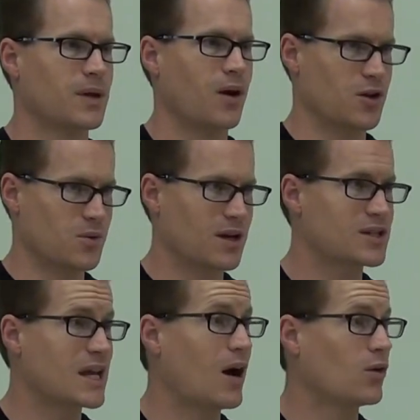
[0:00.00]
Are you ready to
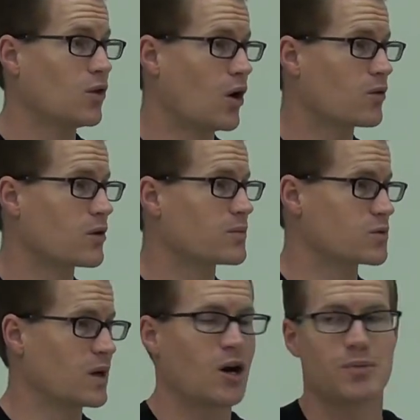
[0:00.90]
see how logarithms
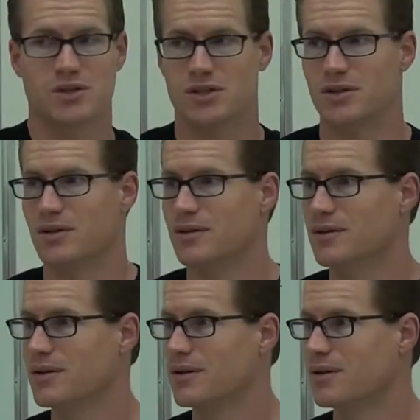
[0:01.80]
will help us here?
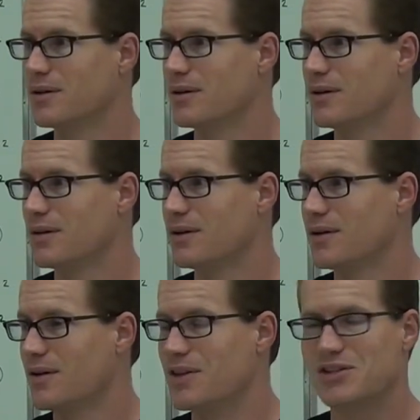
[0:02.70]
Mm-hmm.
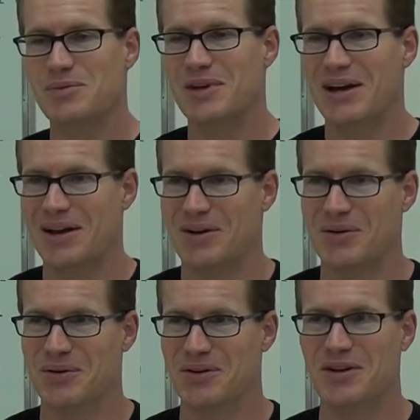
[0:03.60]
This is going to be kind of
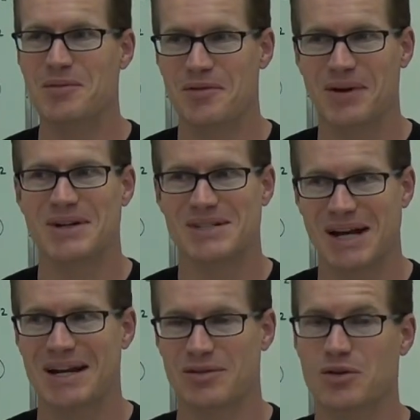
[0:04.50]
cool. You're going to be very
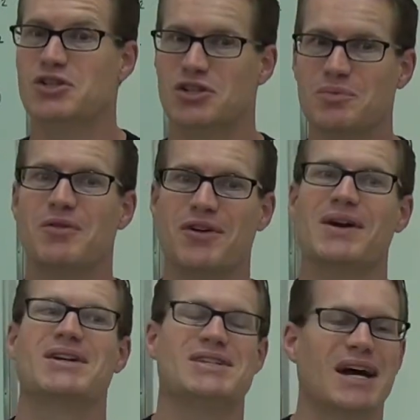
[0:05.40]
excited. You should be
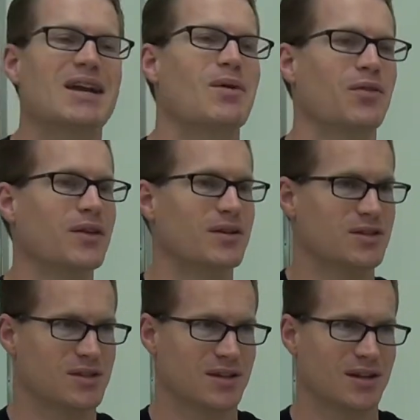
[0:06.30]
very excited about
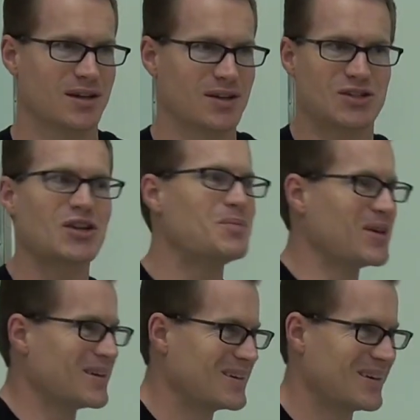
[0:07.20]
this. You should
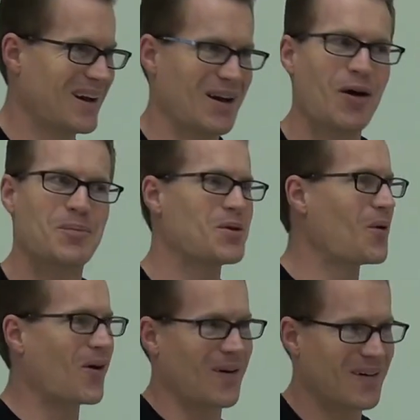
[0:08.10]
be. I hope you
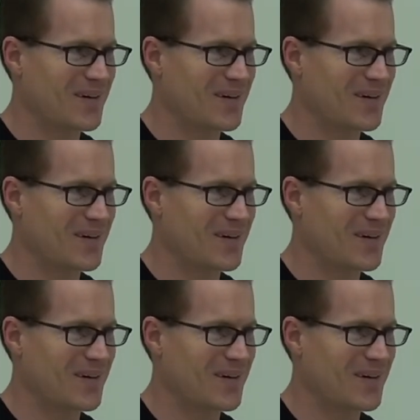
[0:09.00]
are.